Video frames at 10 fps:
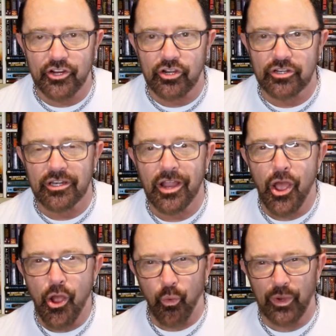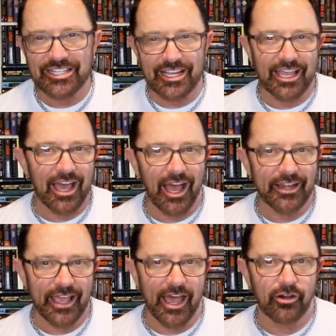the curtain, was a
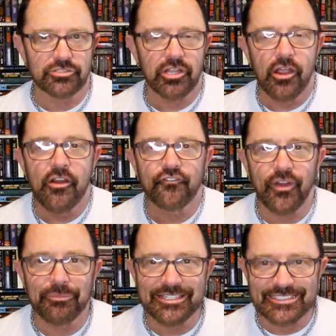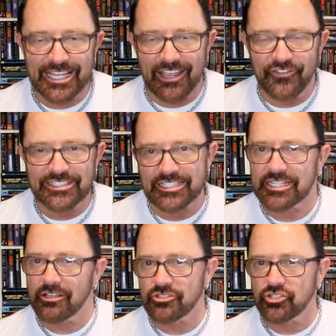cutout from the David
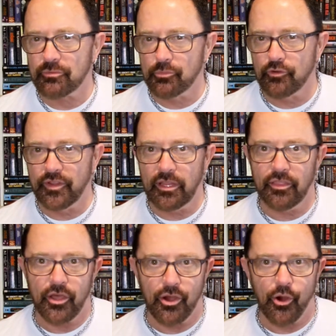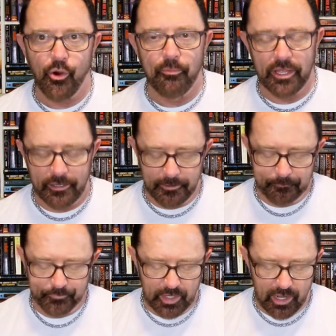Seltzer movie, The
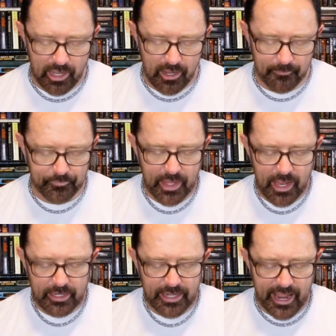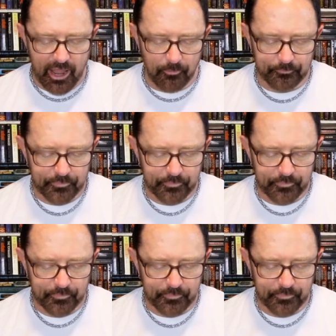Omen. Now,